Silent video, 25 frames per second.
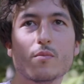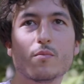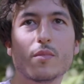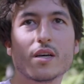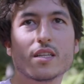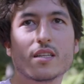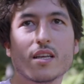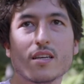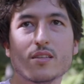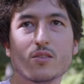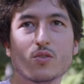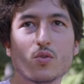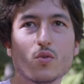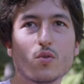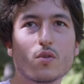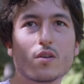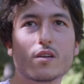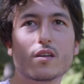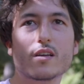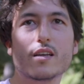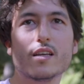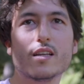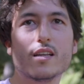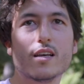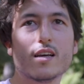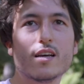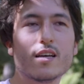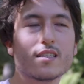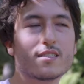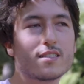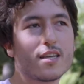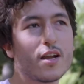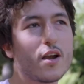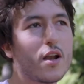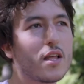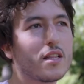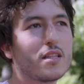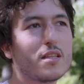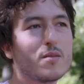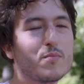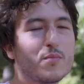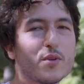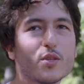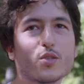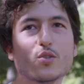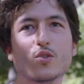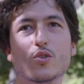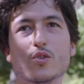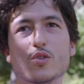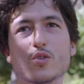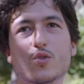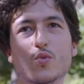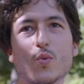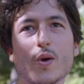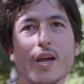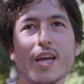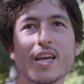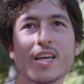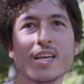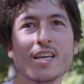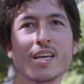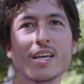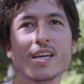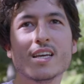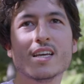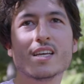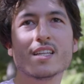but I took in a serendipitous way